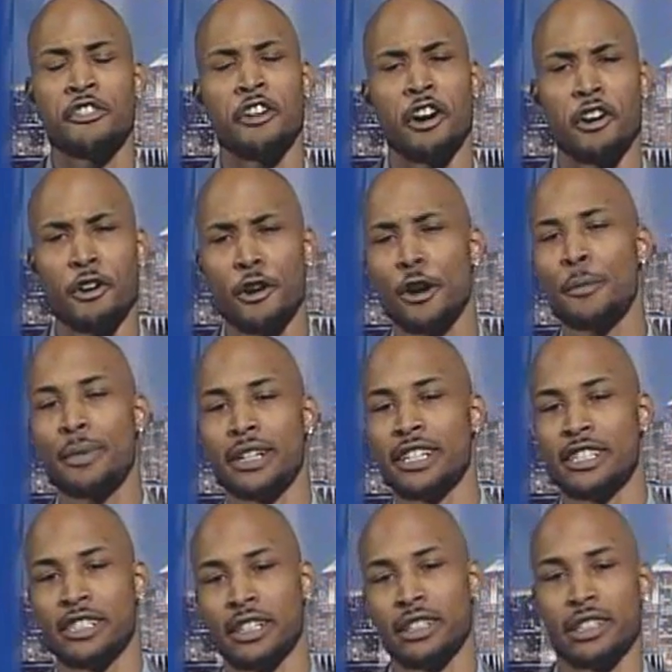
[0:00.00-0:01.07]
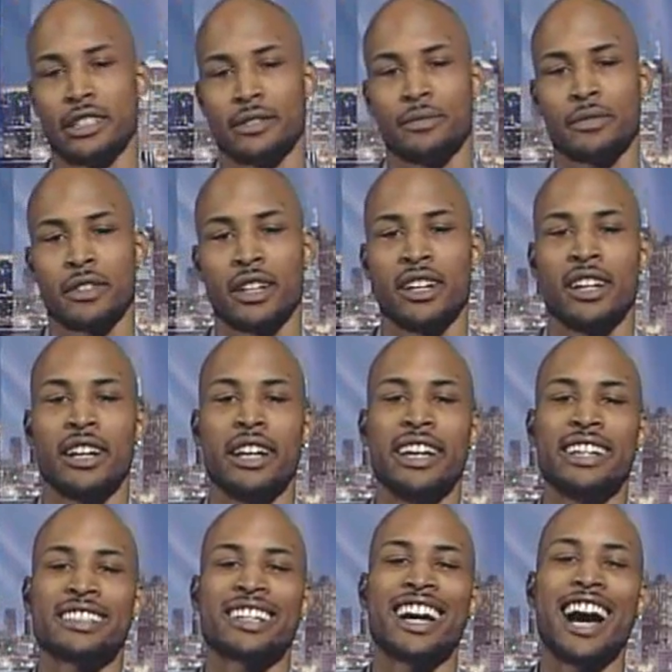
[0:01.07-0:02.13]
The urban agenda
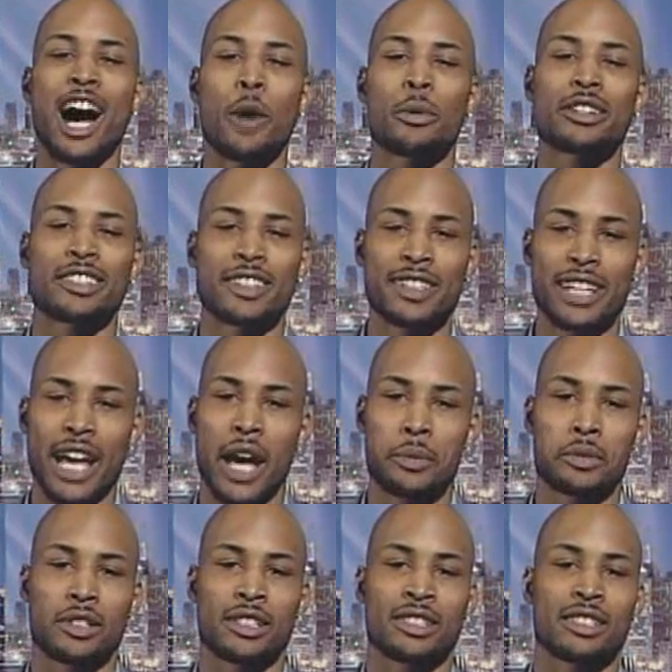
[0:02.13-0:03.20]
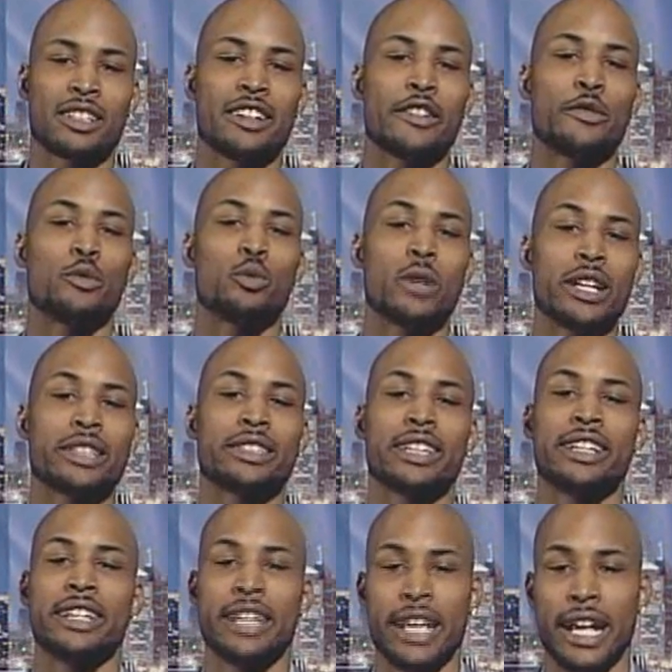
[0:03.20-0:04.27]
is our synopsis of what
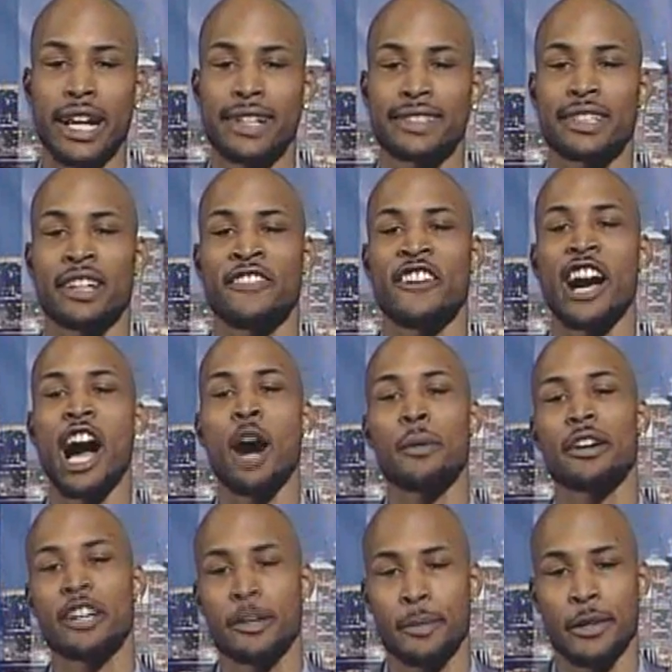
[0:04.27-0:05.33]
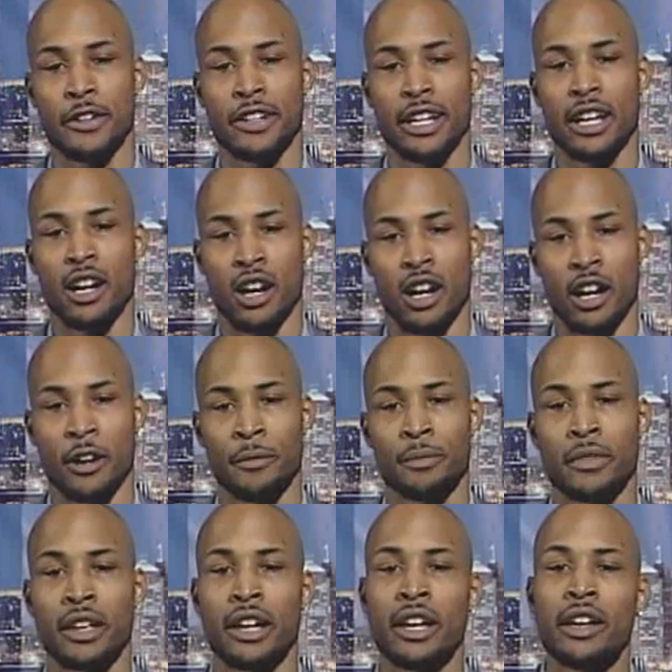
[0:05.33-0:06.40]
the needs of our community
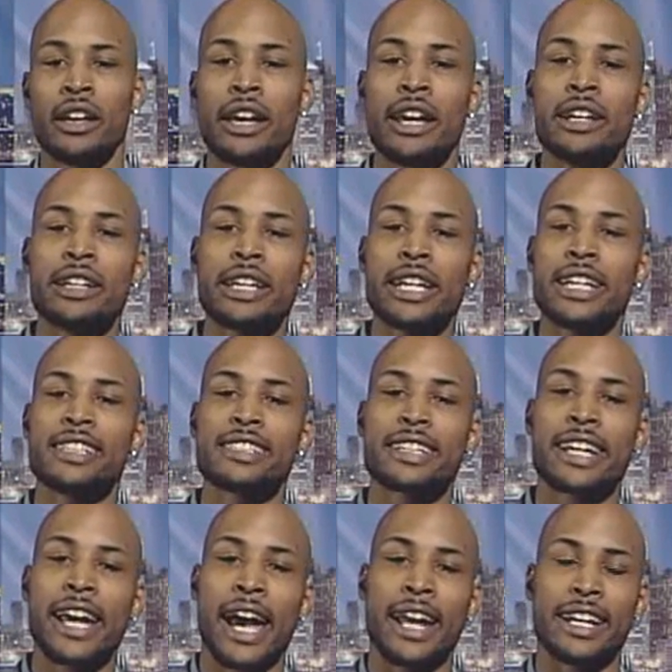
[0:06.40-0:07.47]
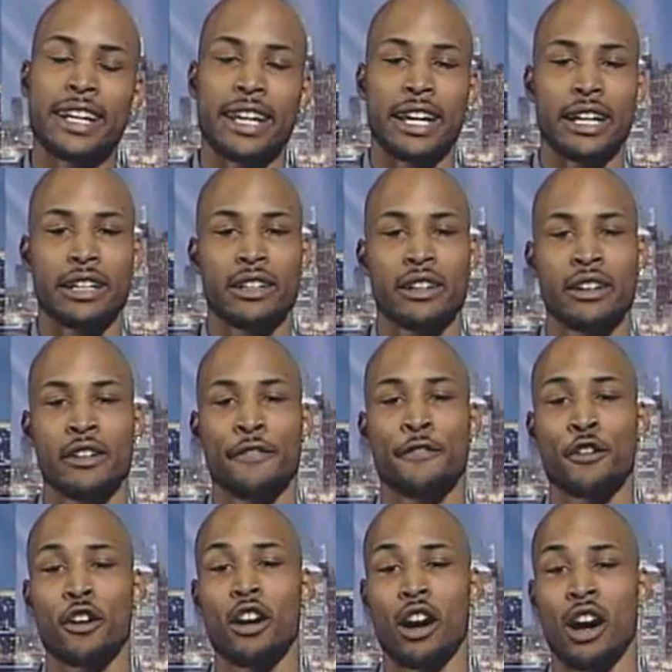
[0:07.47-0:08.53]
are, and each candidate
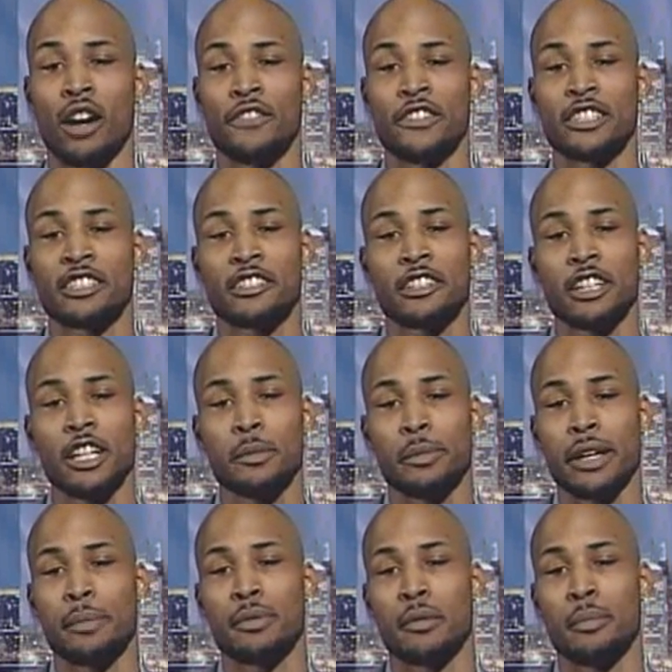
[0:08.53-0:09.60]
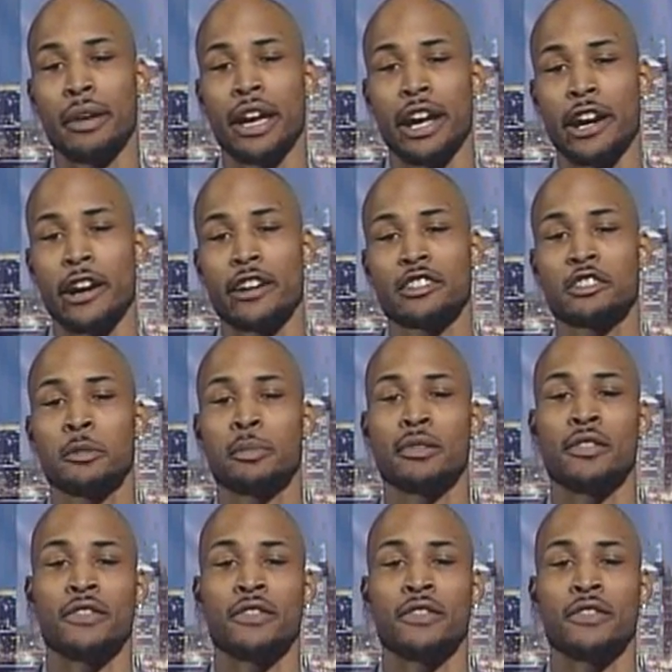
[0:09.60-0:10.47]
for office should be prepared to